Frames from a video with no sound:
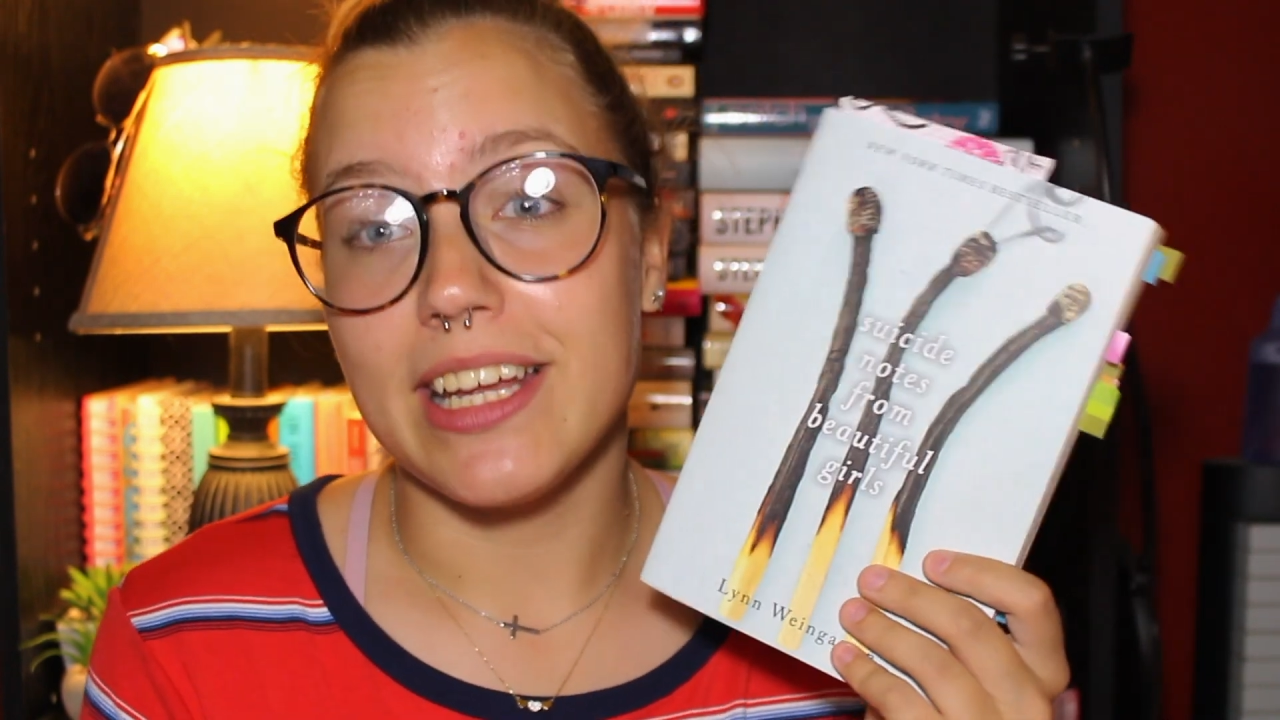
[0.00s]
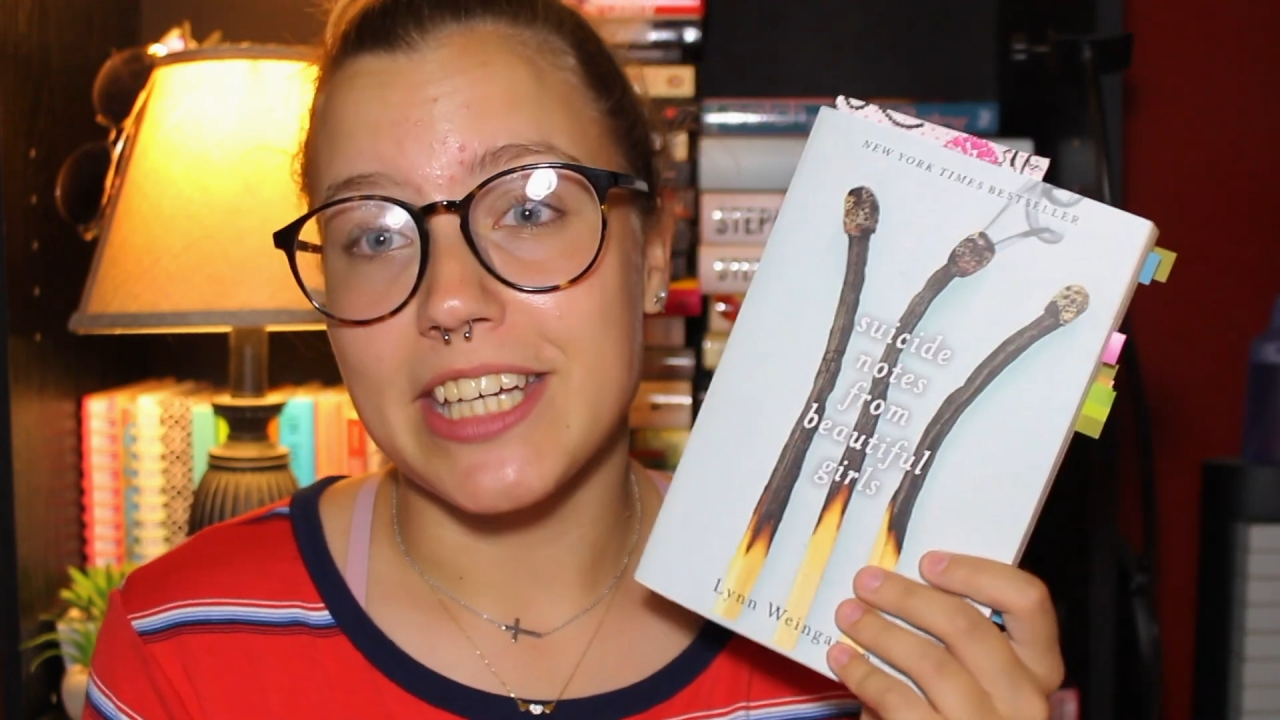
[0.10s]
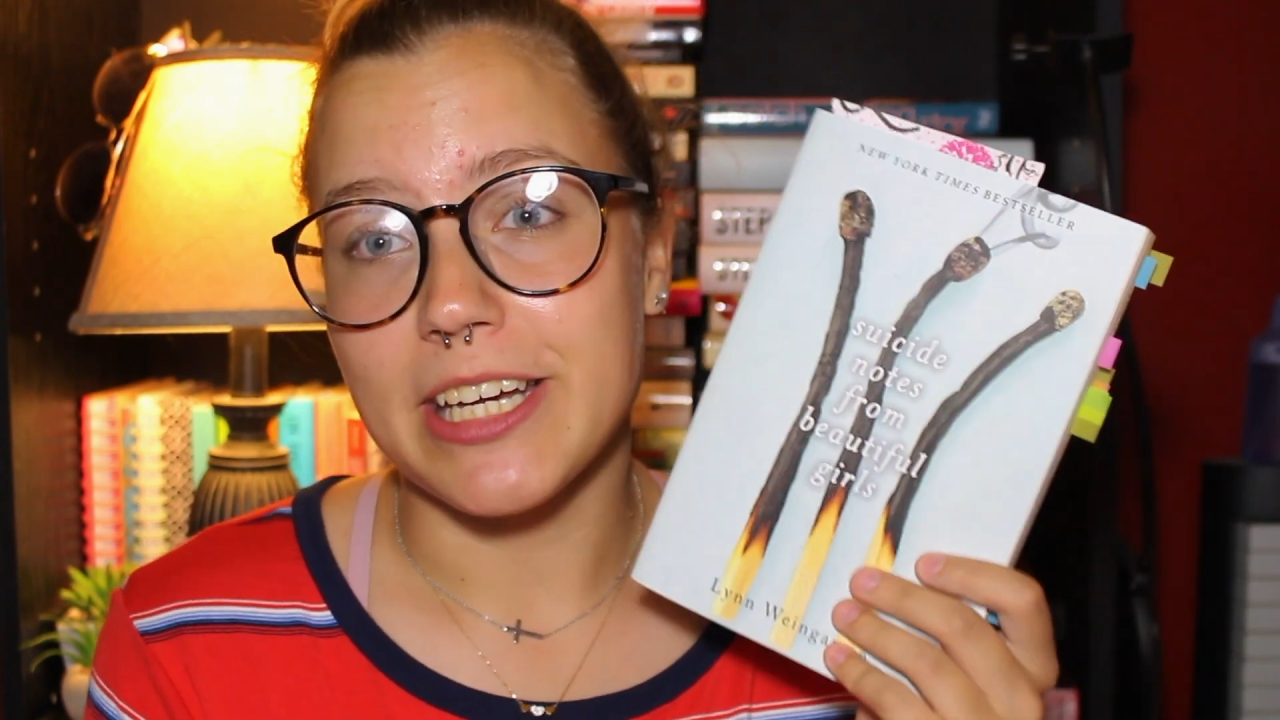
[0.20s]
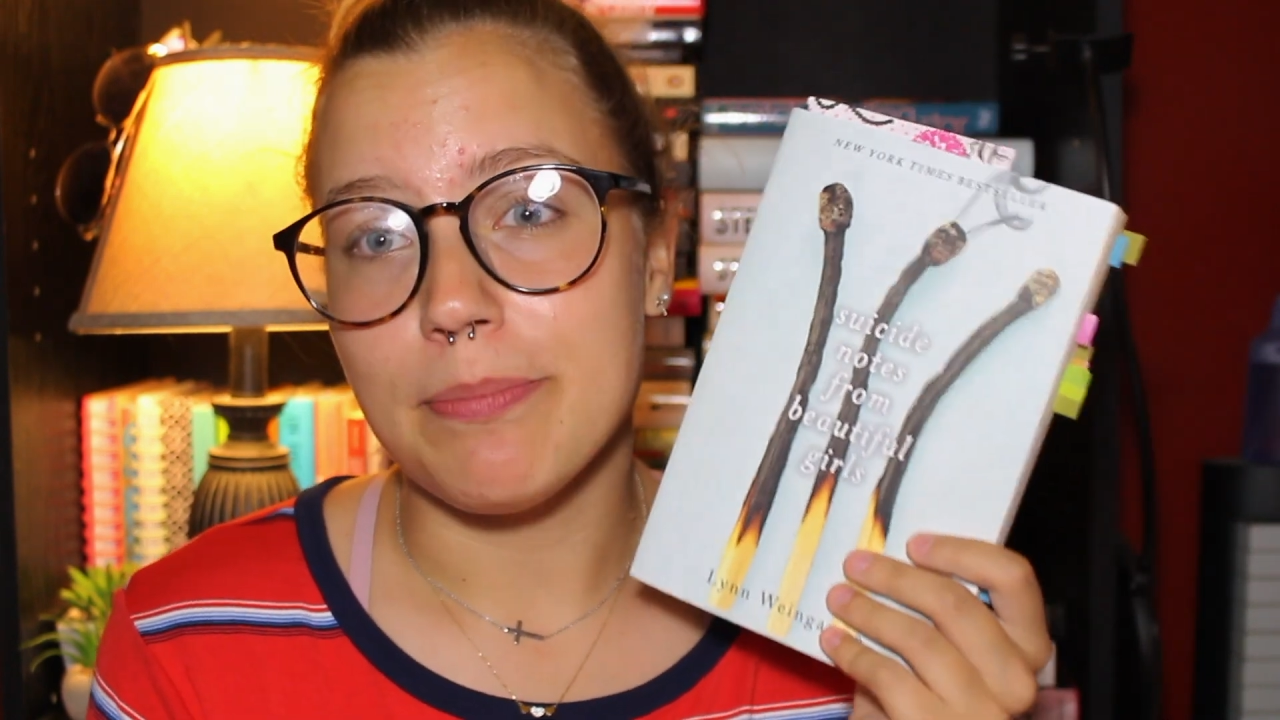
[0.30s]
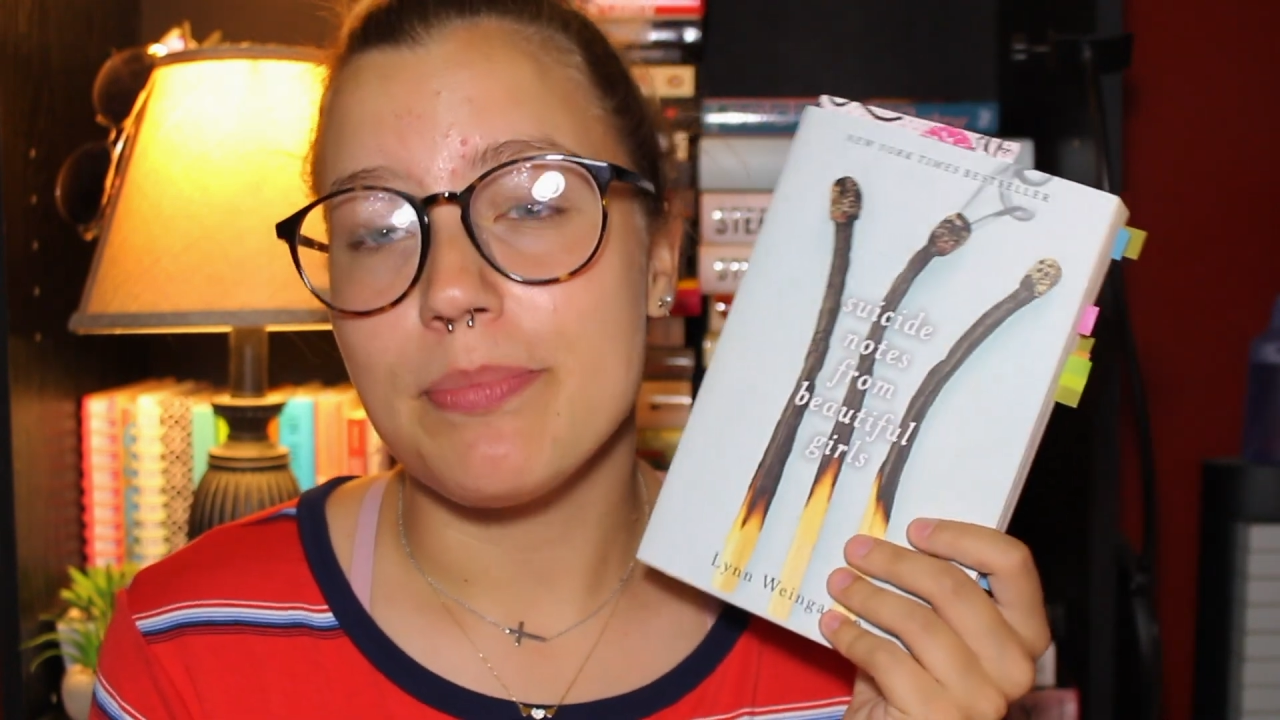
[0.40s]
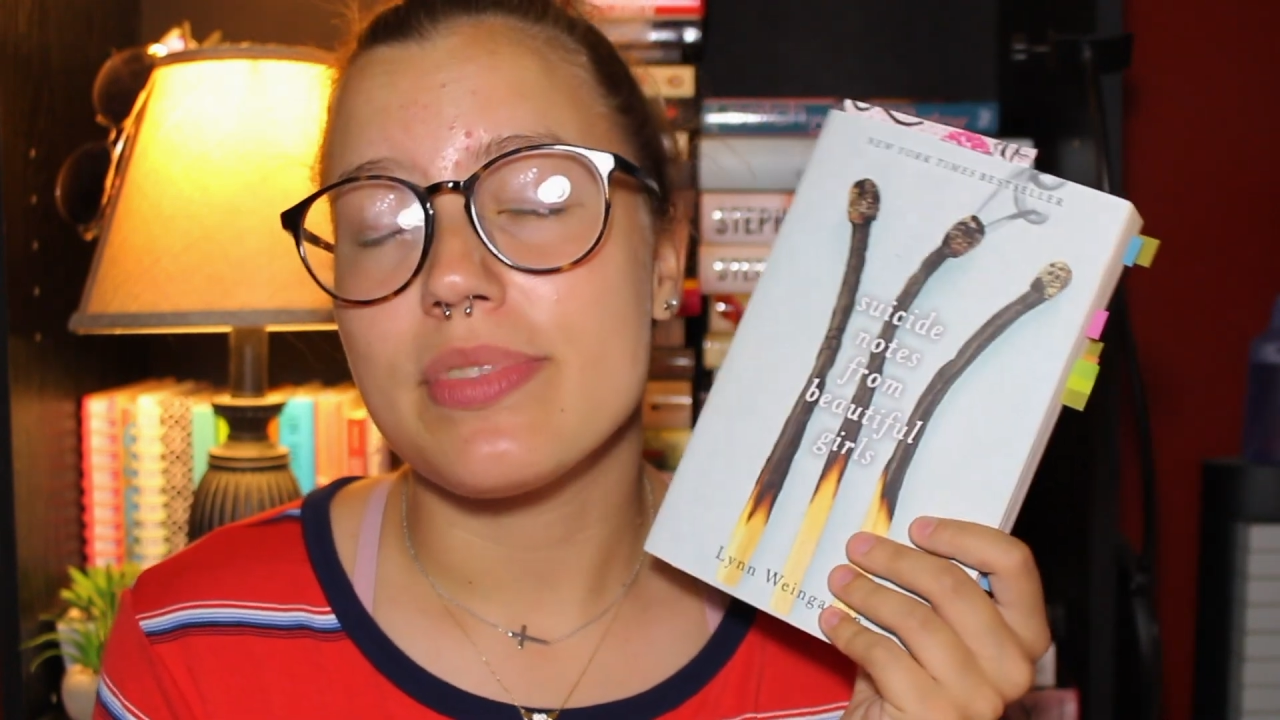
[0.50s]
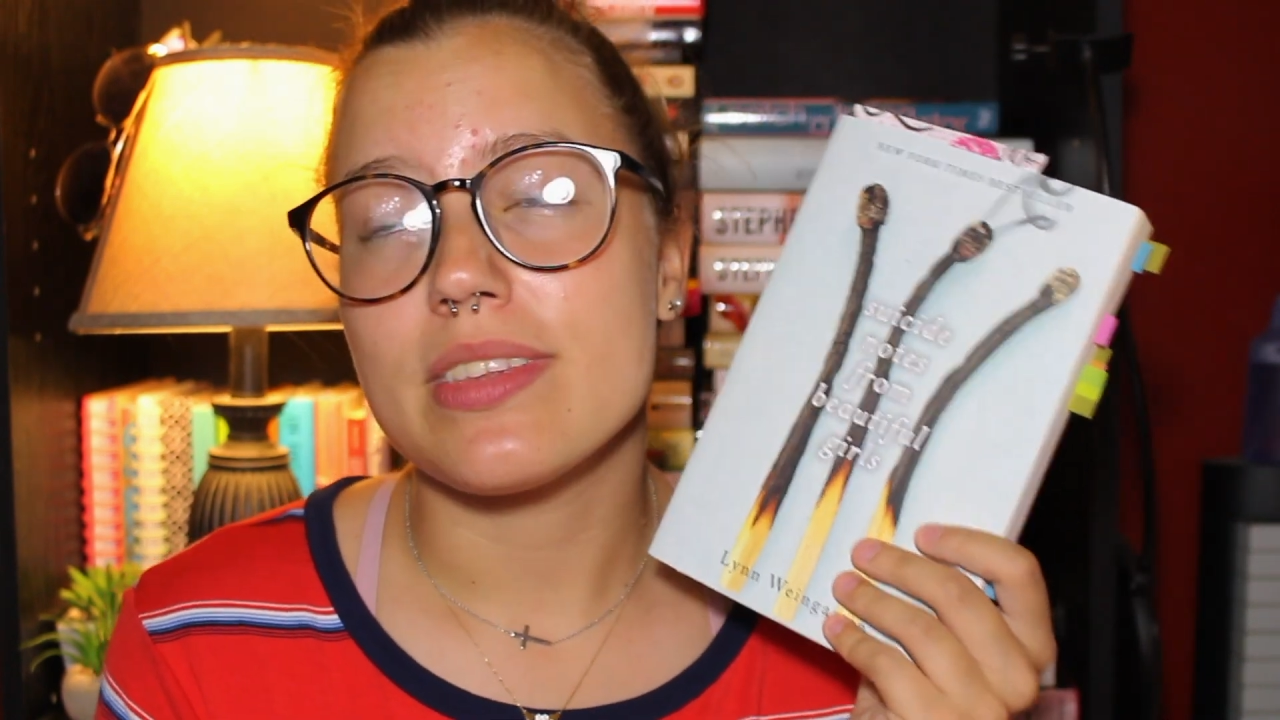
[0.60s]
like him.